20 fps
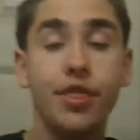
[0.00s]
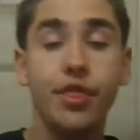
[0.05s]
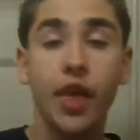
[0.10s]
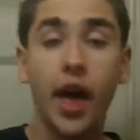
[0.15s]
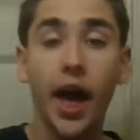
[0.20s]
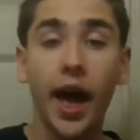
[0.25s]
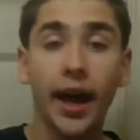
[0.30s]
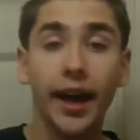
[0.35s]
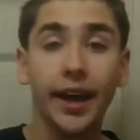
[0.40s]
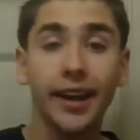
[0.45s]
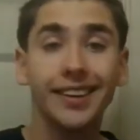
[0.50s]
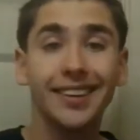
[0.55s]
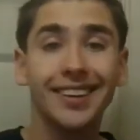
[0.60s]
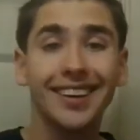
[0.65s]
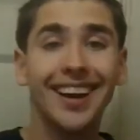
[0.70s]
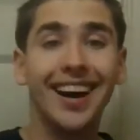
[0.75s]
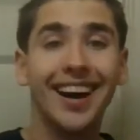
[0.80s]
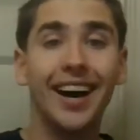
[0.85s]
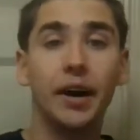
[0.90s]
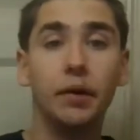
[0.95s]
that
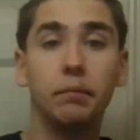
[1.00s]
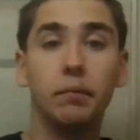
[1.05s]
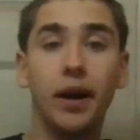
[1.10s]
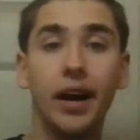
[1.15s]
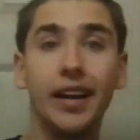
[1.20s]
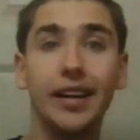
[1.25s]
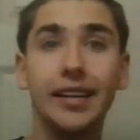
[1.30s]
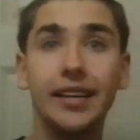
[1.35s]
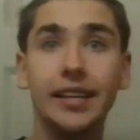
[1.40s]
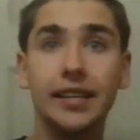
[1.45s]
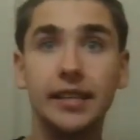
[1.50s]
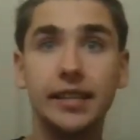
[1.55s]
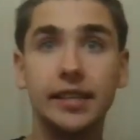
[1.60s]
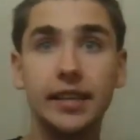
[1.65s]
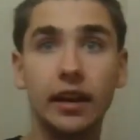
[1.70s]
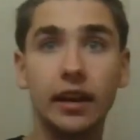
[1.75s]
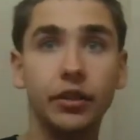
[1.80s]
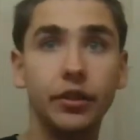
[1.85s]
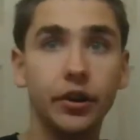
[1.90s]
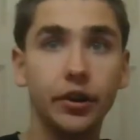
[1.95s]
the
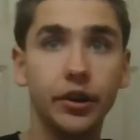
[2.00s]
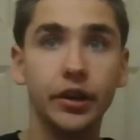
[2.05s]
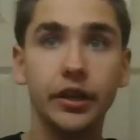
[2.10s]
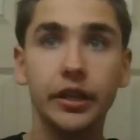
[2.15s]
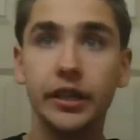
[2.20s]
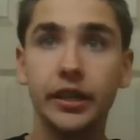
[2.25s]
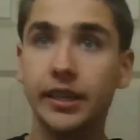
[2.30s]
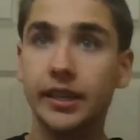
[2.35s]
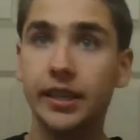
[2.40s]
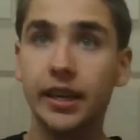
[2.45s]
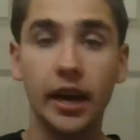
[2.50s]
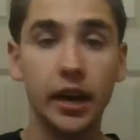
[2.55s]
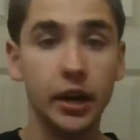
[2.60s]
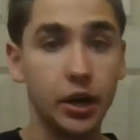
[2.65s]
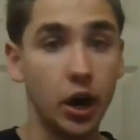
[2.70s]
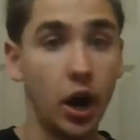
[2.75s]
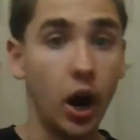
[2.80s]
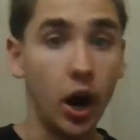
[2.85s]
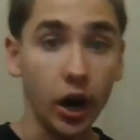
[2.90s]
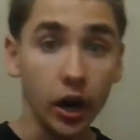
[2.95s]
Southern's
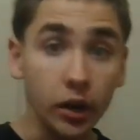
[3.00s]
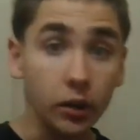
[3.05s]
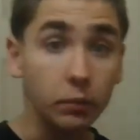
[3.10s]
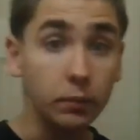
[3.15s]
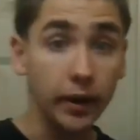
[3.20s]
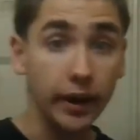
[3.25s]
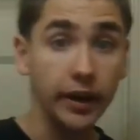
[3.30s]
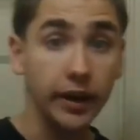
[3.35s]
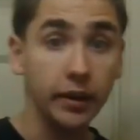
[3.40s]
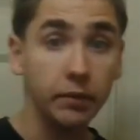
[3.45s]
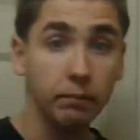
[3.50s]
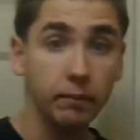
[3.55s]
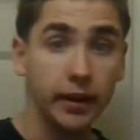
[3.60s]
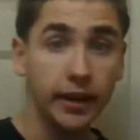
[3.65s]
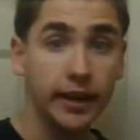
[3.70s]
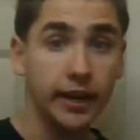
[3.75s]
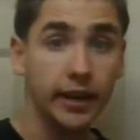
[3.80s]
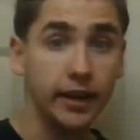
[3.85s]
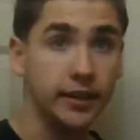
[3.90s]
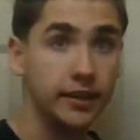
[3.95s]
economy,
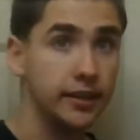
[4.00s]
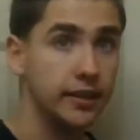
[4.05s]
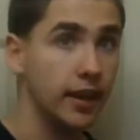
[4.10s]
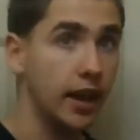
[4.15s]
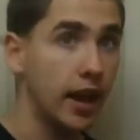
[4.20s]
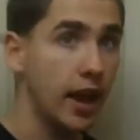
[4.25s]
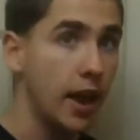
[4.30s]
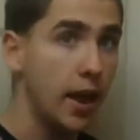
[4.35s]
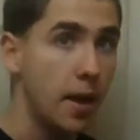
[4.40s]
because